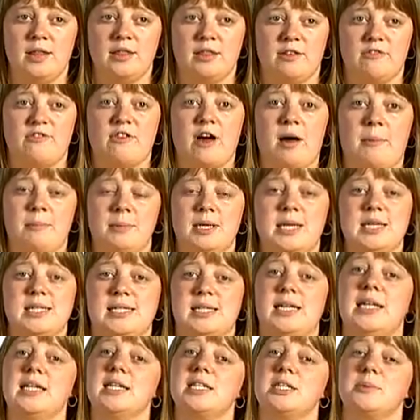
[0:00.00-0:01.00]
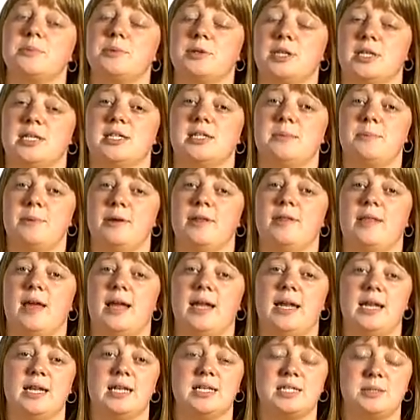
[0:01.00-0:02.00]
The families needed to participate,
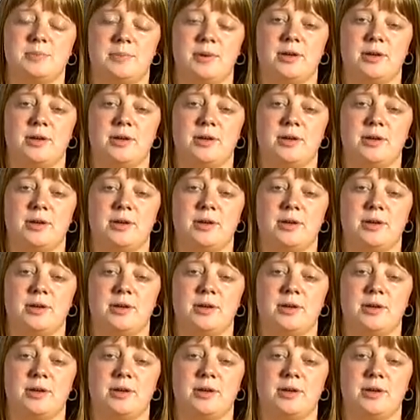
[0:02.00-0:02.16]
they needed to